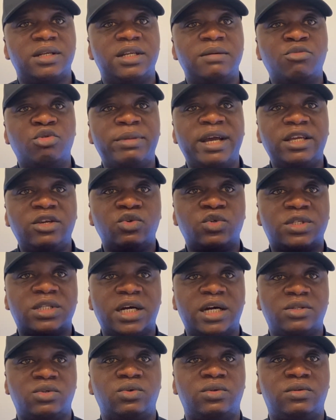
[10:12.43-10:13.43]
the moment you
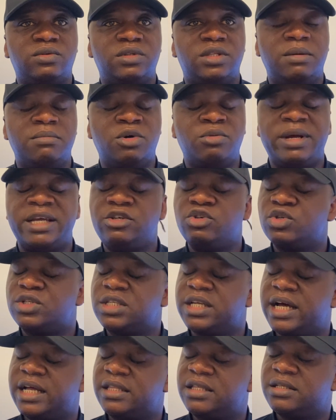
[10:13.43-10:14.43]
start
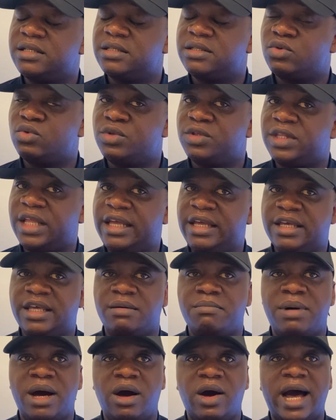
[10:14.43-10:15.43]
to think
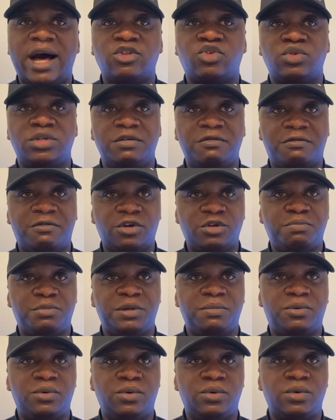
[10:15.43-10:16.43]
about how to defraud
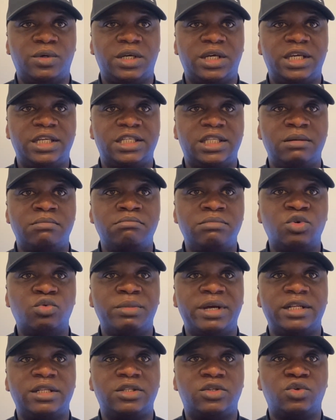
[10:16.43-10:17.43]
people is the
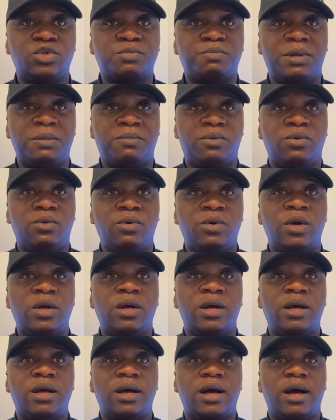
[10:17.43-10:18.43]
moment those people
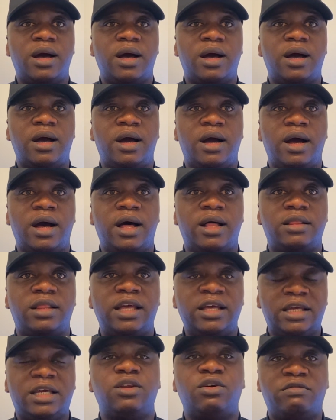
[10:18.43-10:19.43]
are
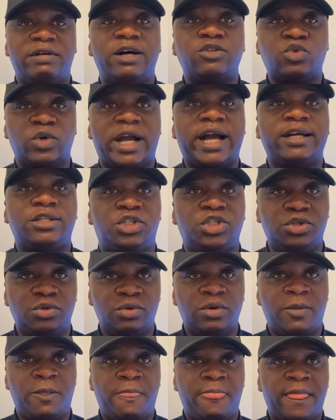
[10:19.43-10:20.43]
thinking of how to catch you.
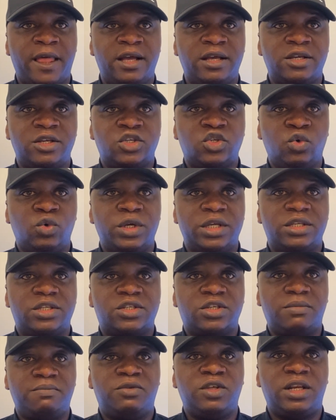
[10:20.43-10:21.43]
So it's
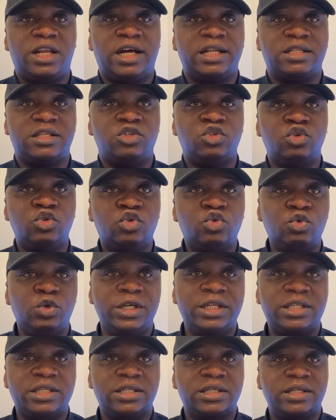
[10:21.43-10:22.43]
something that you do
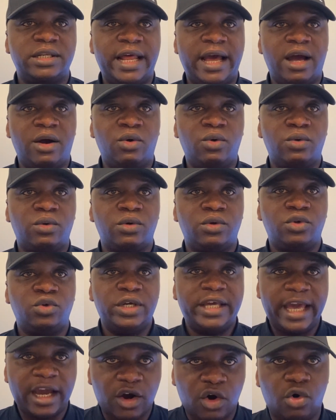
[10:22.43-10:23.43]
it now,
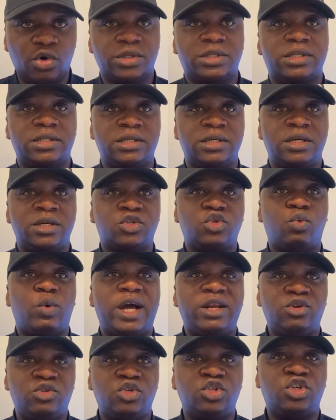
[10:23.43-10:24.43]
you get caught. So
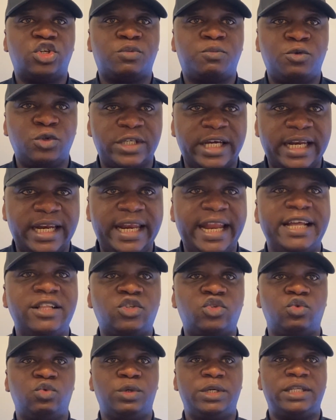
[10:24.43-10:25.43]
why don't you just put an
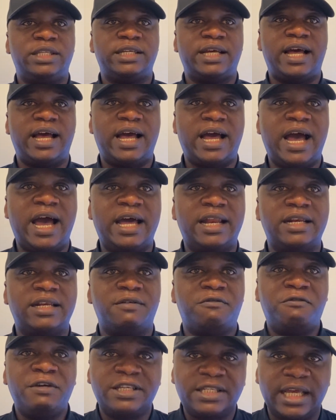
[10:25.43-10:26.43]
end to it
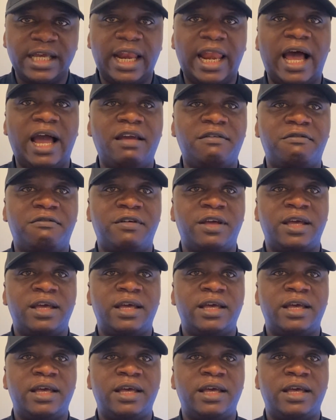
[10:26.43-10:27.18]
and face a life?